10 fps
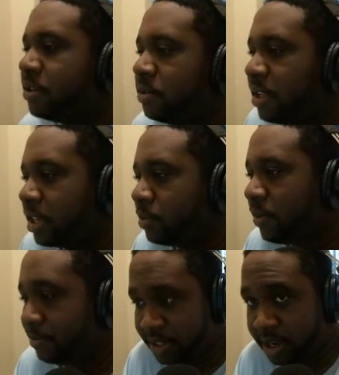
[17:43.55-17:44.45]
next
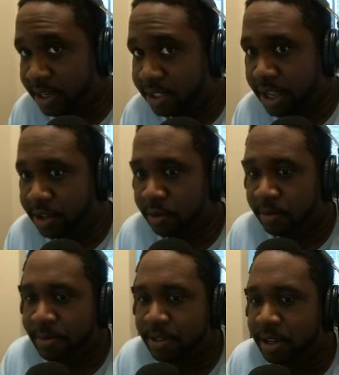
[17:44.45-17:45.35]
websites and your
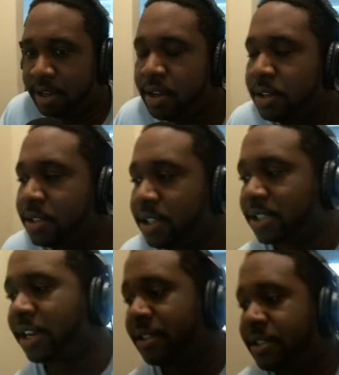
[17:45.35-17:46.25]
website
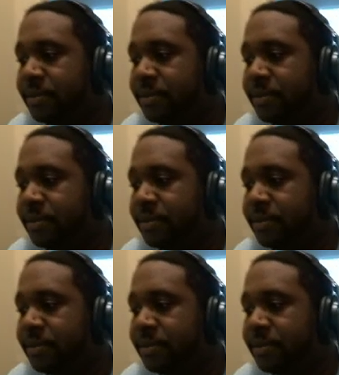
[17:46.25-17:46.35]
designs.